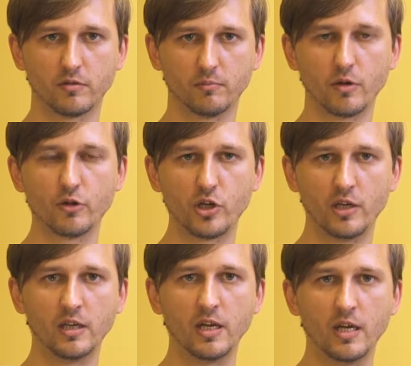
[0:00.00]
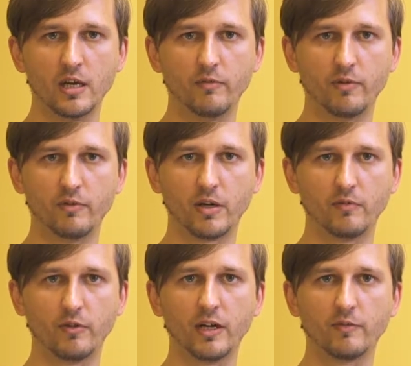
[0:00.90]
on blockchain, we
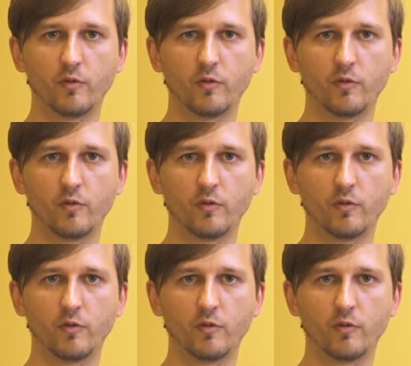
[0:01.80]
can wait